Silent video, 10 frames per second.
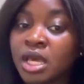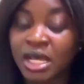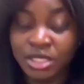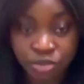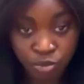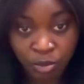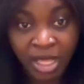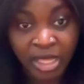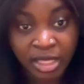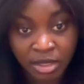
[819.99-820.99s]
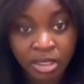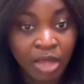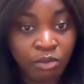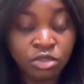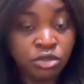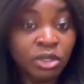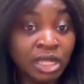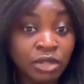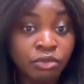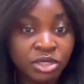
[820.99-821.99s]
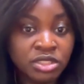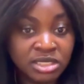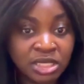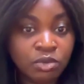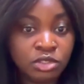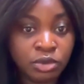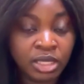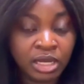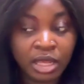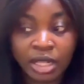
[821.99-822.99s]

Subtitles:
as to why I was looking at the results I was looking at.